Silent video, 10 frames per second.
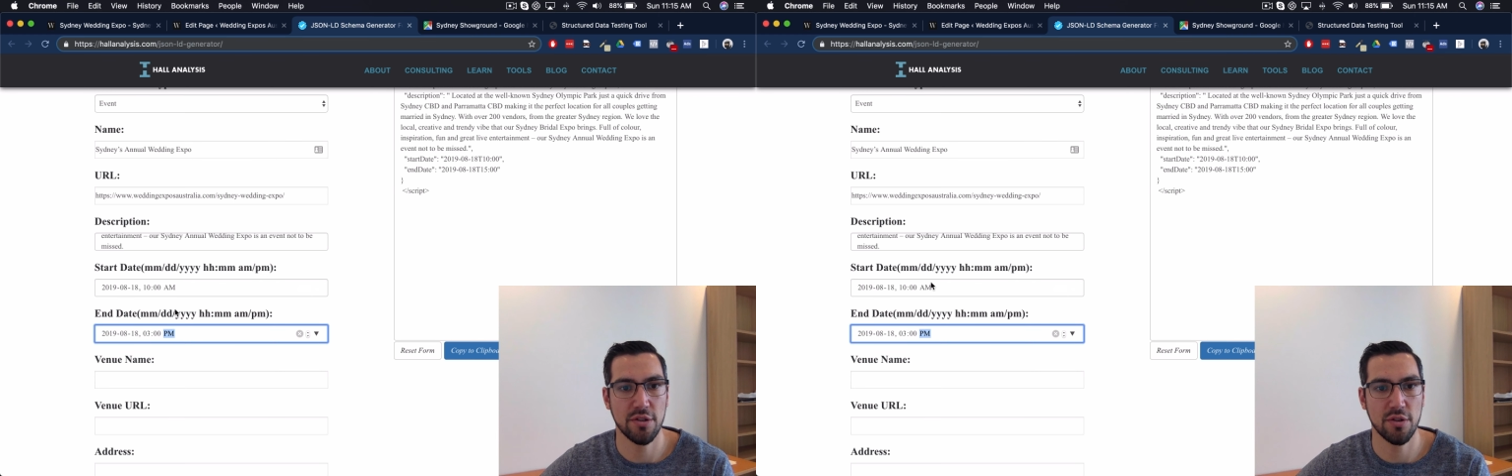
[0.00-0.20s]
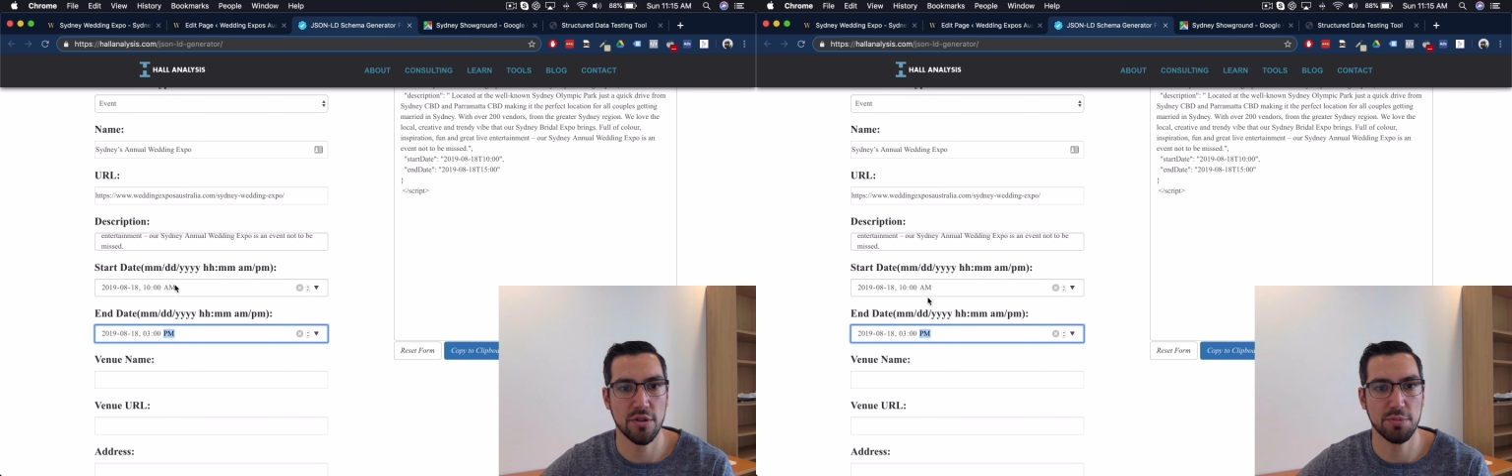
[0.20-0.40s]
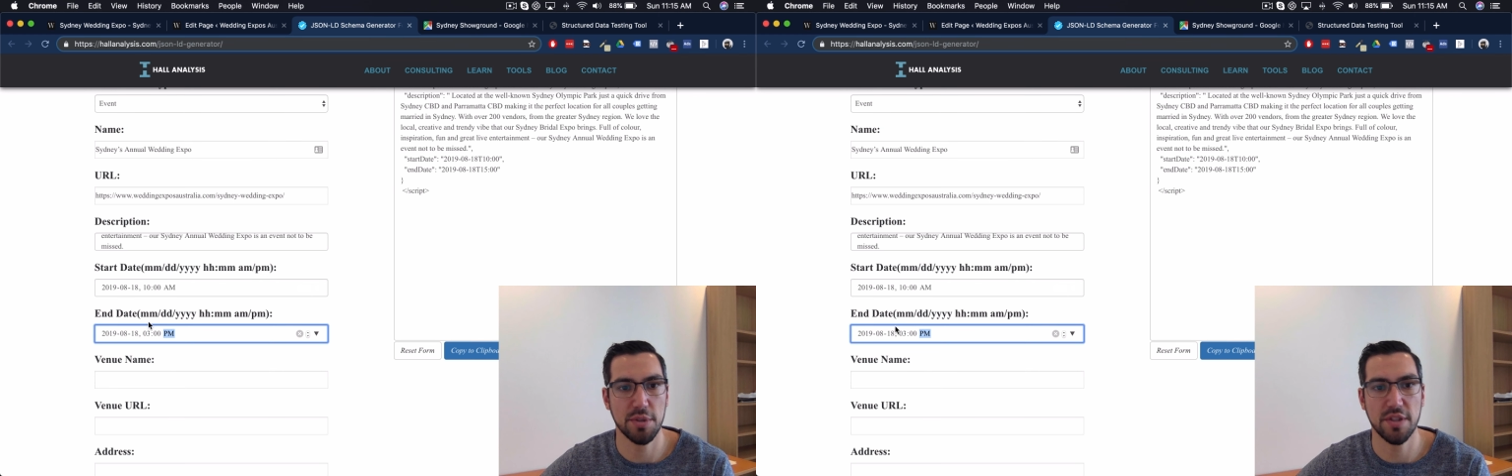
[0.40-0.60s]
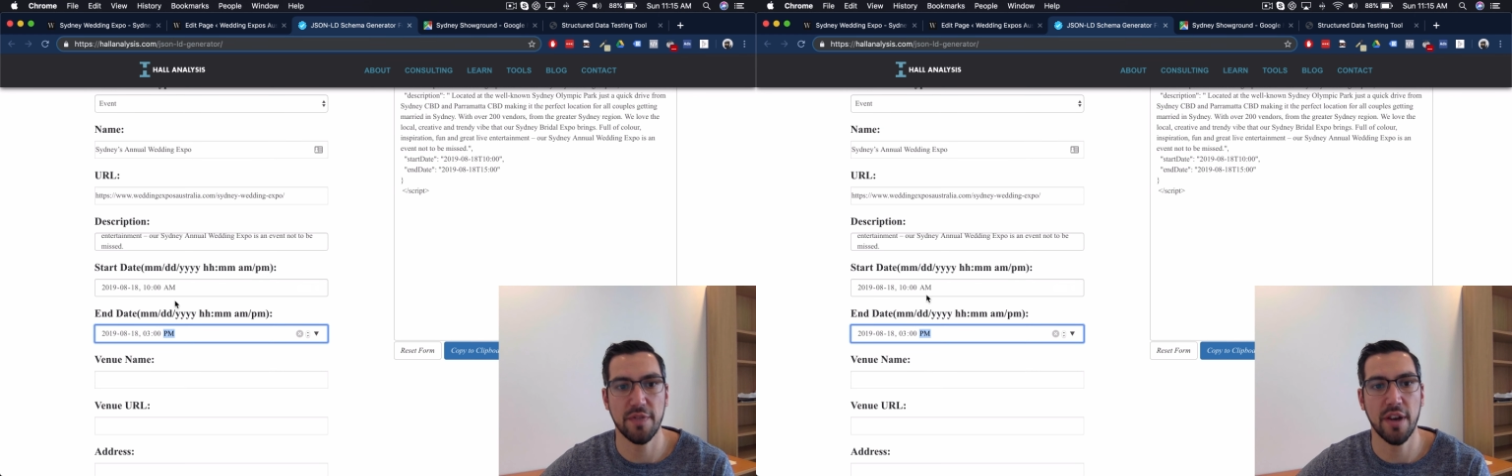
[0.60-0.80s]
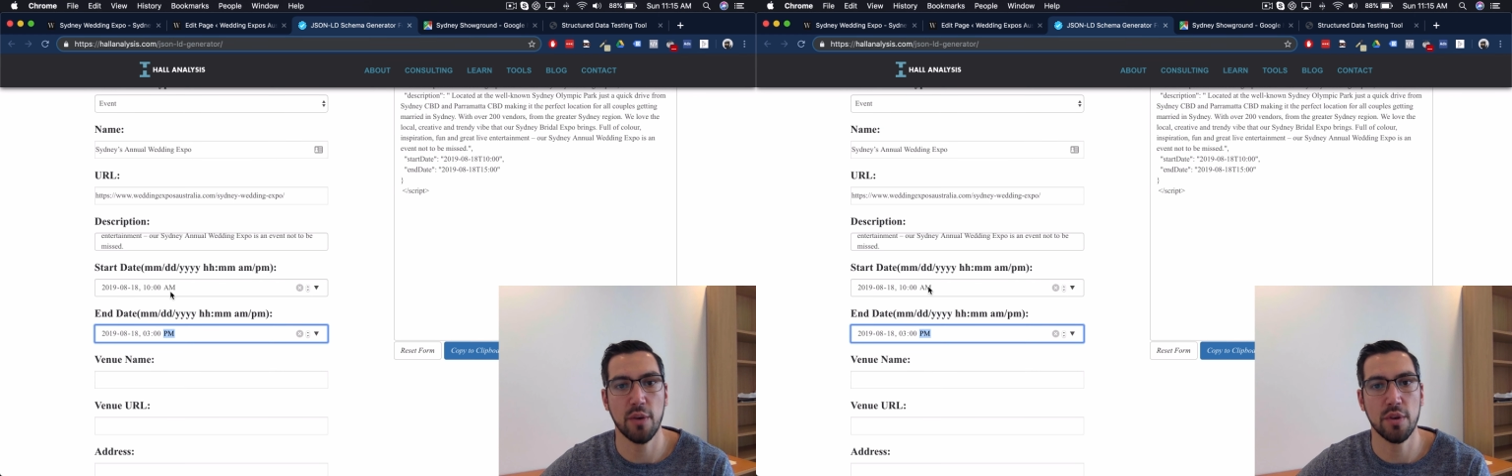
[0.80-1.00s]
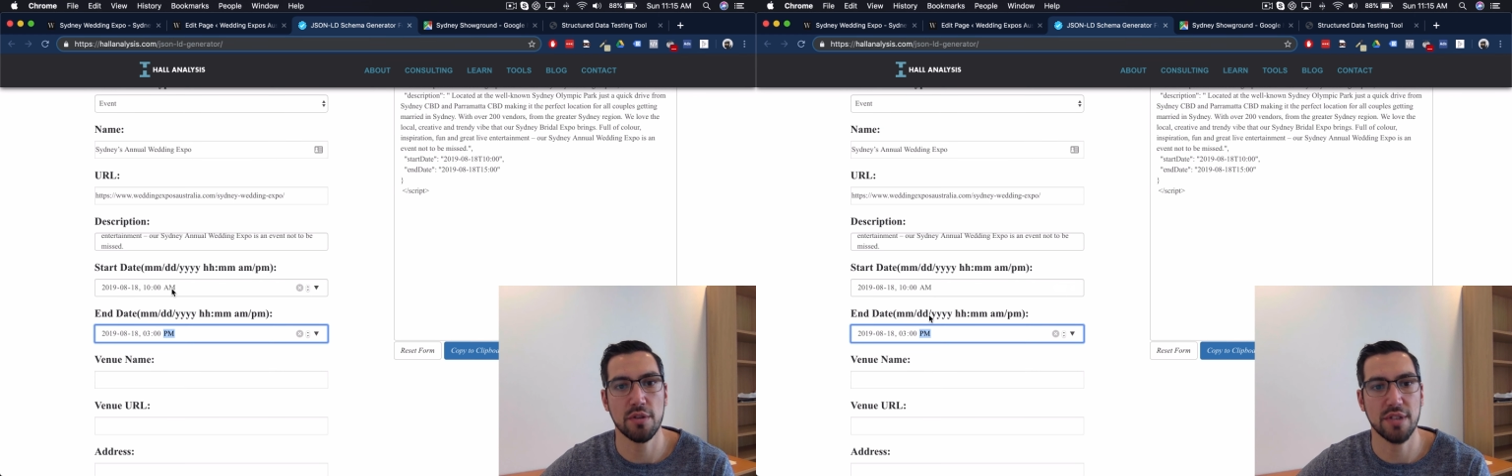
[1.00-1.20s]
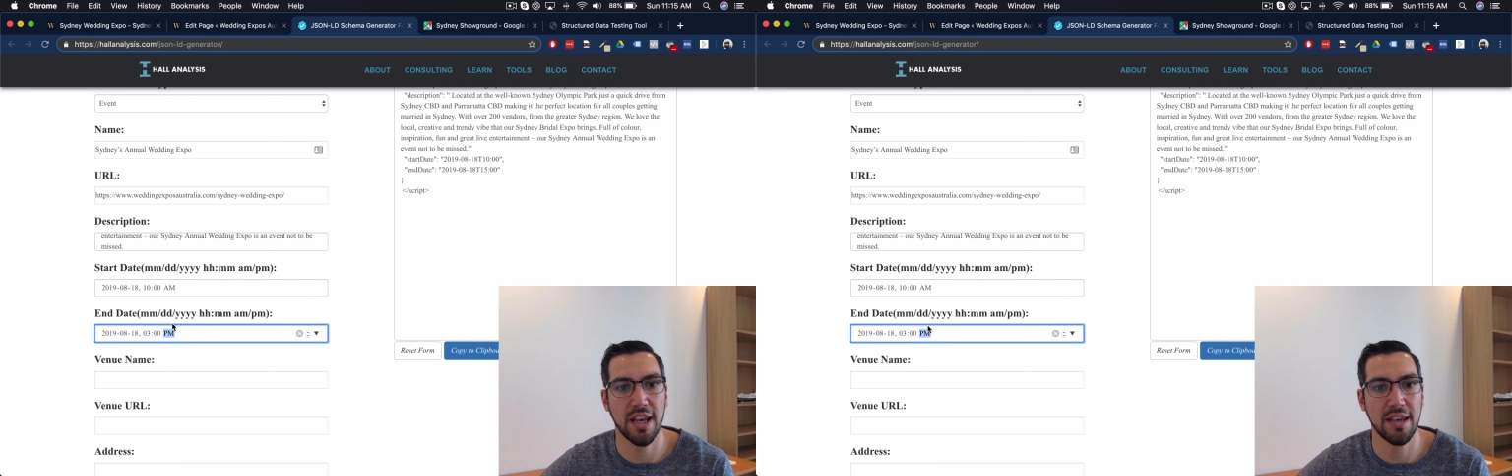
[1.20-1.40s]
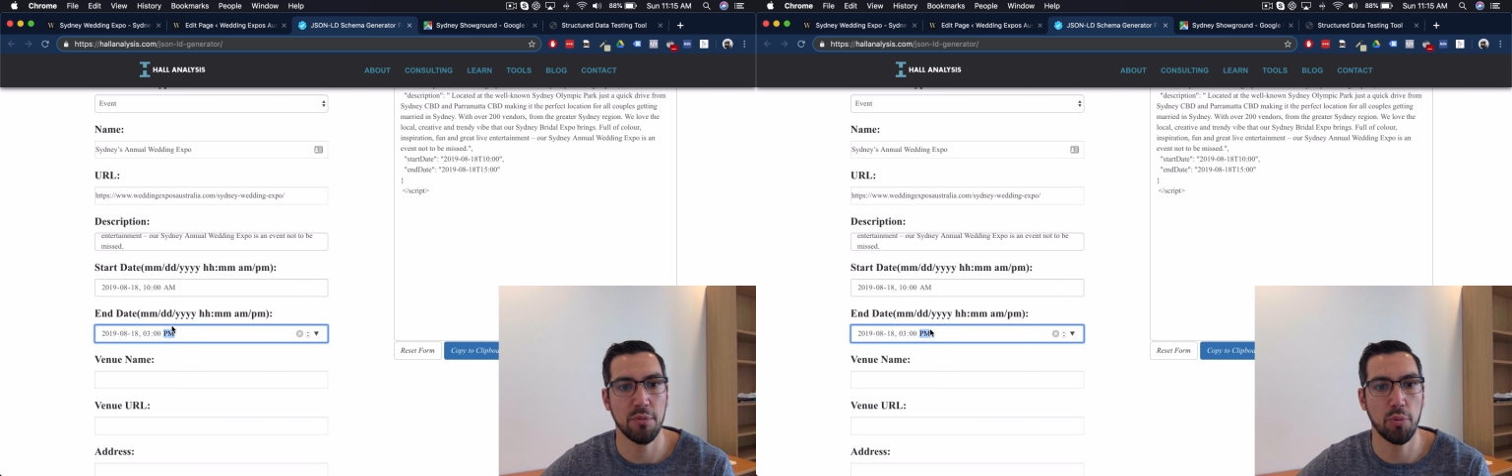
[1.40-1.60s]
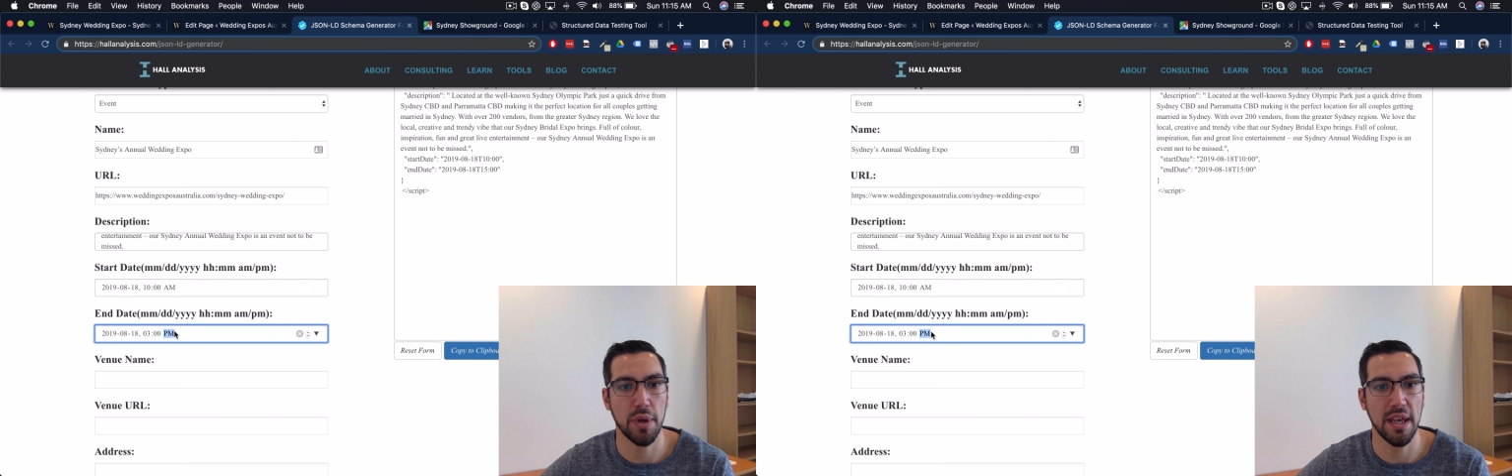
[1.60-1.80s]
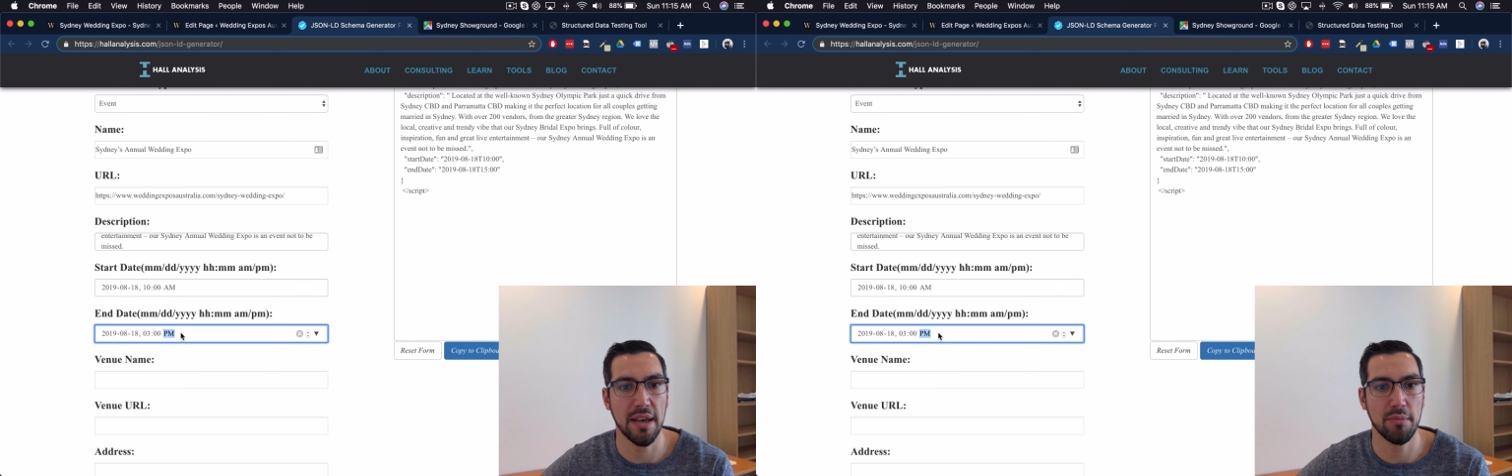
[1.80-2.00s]
you're specifying whether it's AM or
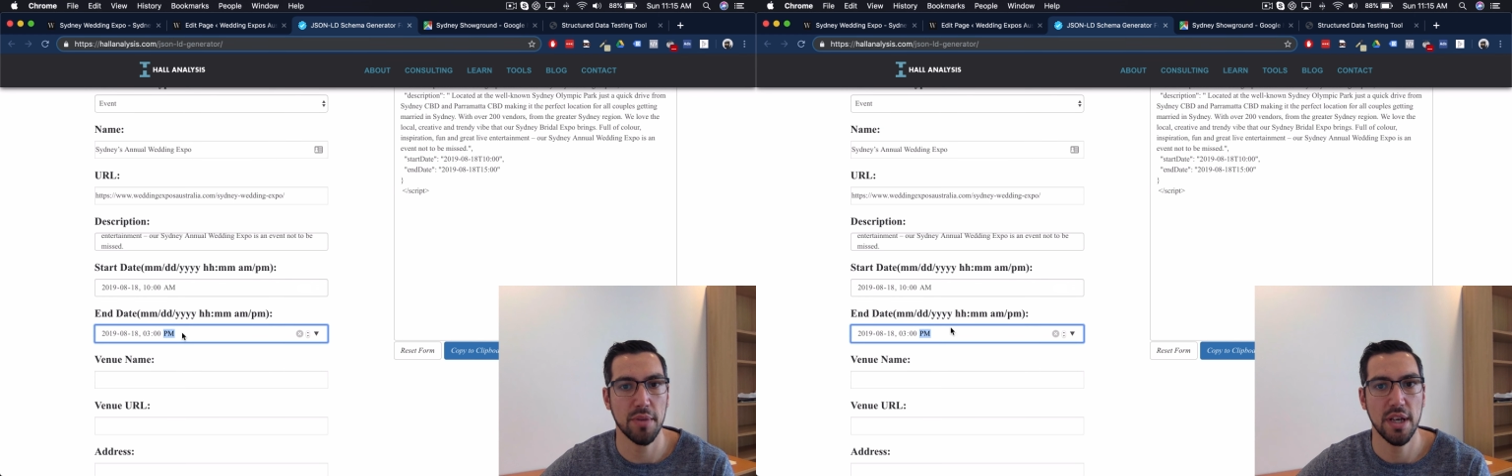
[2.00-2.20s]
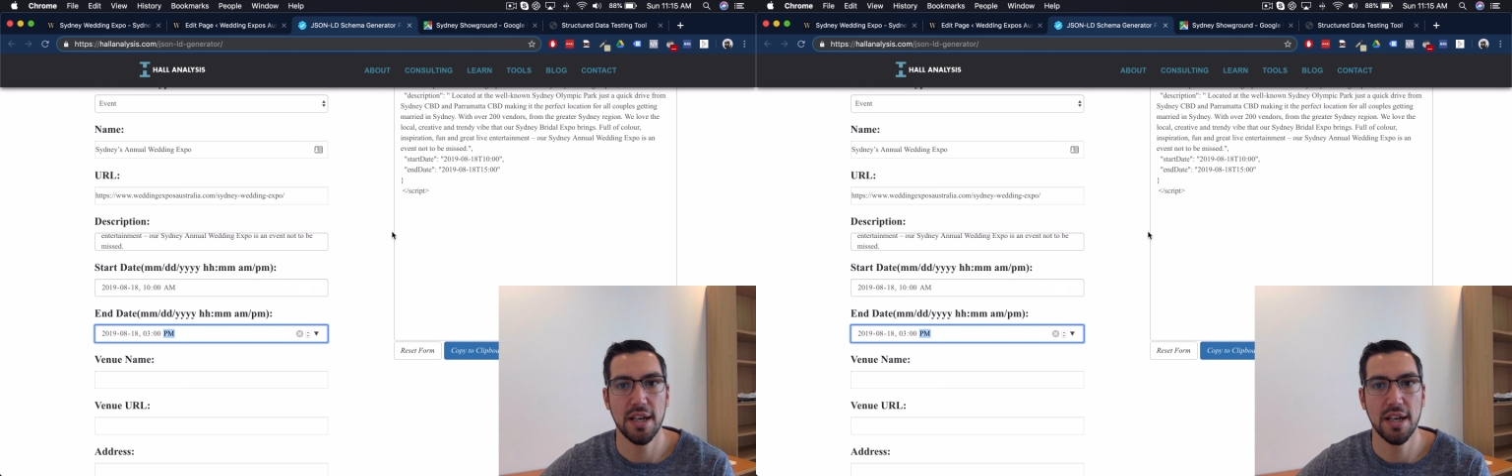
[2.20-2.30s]
PM.